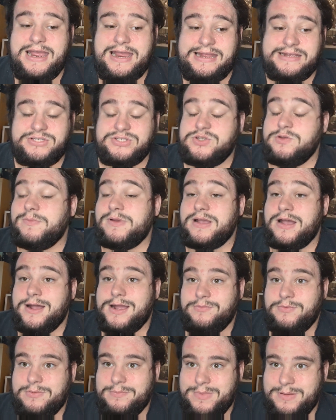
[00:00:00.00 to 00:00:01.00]
assuming
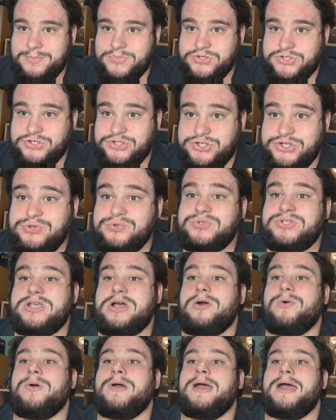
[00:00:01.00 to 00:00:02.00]
I remember to do
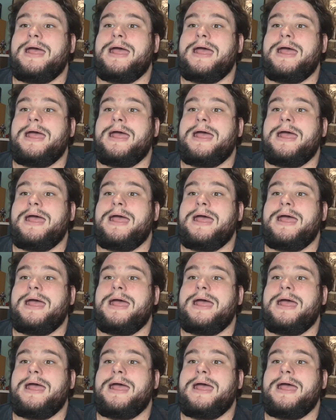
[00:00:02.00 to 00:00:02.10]
so.